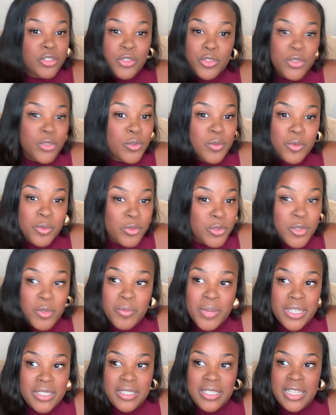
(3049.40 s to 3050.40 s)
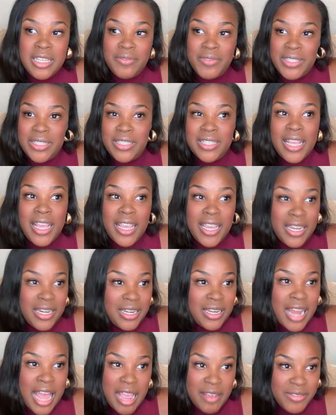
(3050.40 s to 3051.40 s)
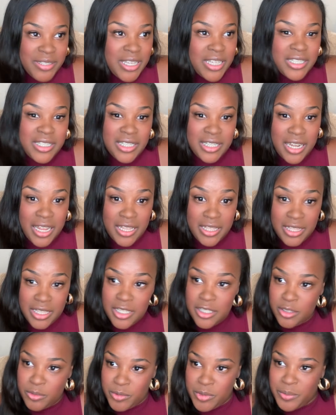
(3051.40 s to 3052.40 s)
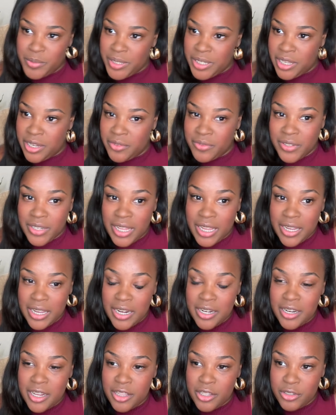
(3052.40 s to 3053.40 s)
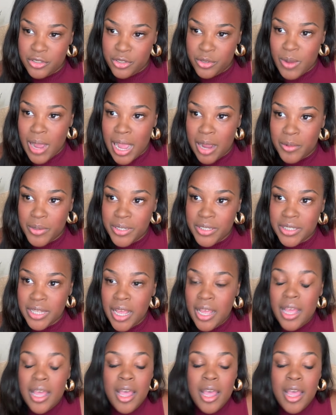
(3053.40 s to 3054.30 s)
too much to even say in a live session like this. We'd be here for like another 2 hours.